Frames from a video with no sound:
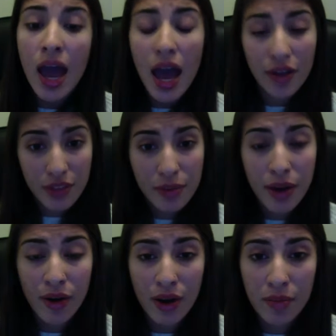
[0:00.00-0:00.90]
of the
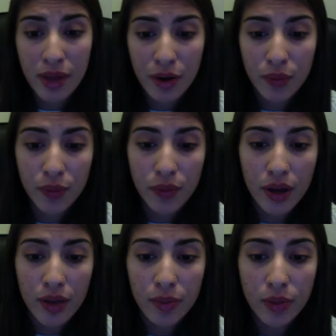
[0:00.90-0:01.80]
amount a male
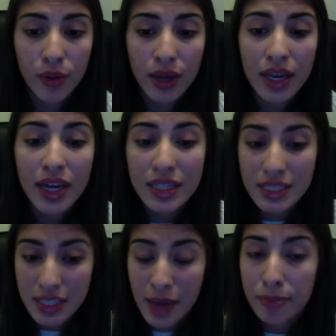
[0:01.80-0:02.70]
employee in the
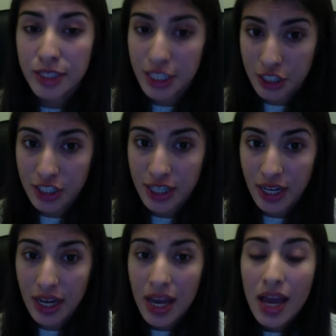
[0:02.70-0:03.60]
same position did.